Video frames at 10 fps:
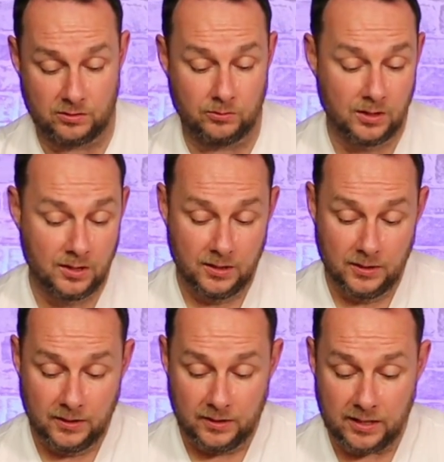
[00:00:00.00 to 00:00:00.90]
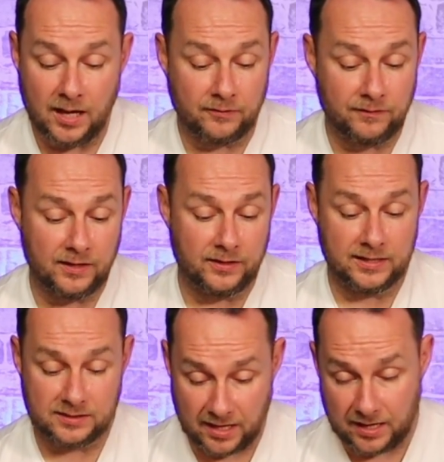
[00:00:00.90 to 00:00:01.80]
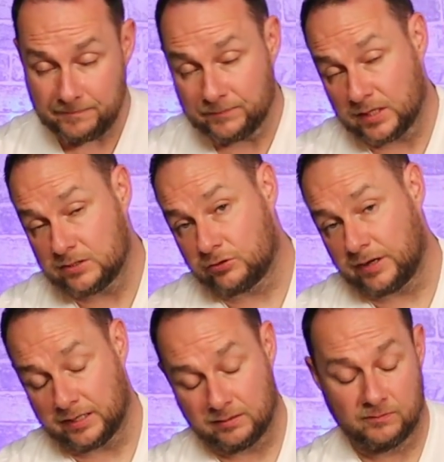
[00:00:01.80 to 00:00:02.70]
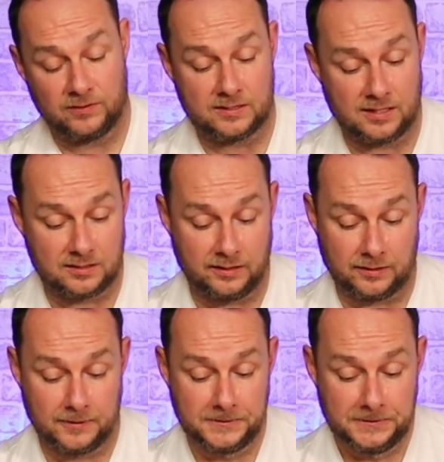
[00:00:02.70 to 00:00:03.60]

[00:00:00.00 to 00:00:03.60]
So yeah, the fact that it's there is great, fantastic.